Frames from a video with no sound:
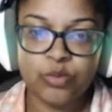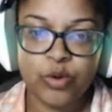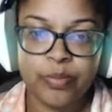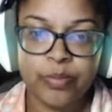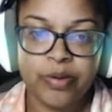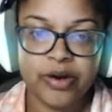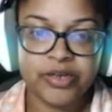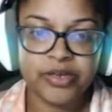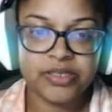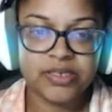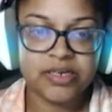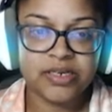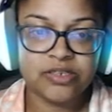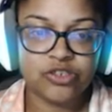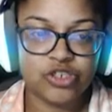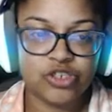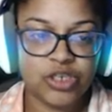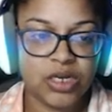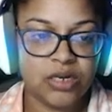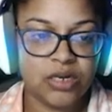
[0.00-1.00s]
parts, doesn't
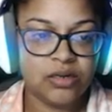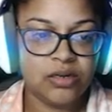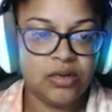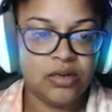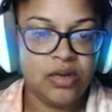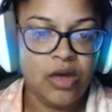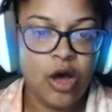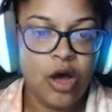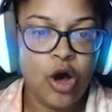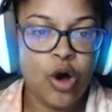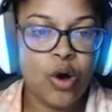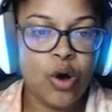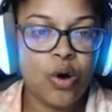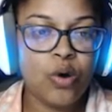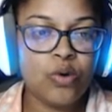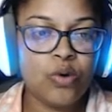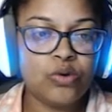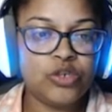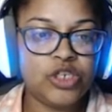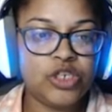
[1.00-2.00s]
she?
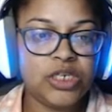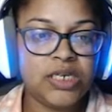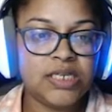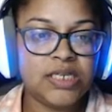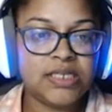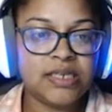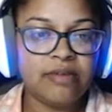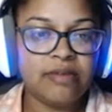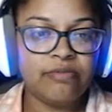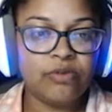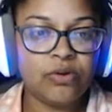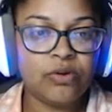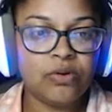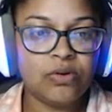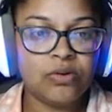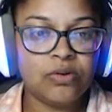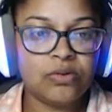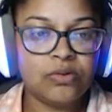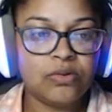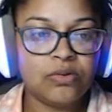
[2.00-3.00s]
Oh, she needs
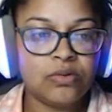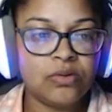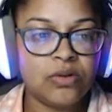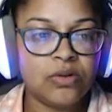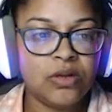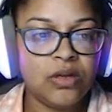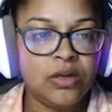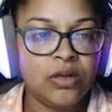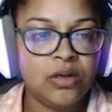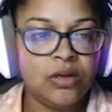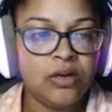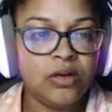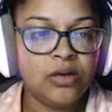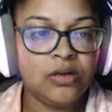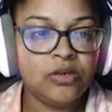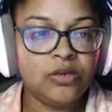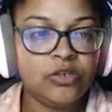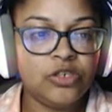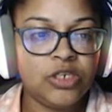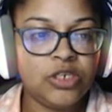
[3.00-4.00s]
level,
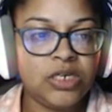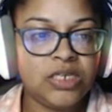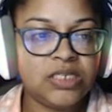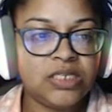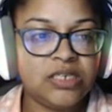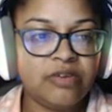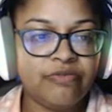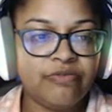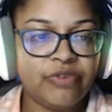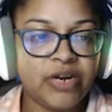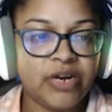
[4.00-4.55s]
she needs different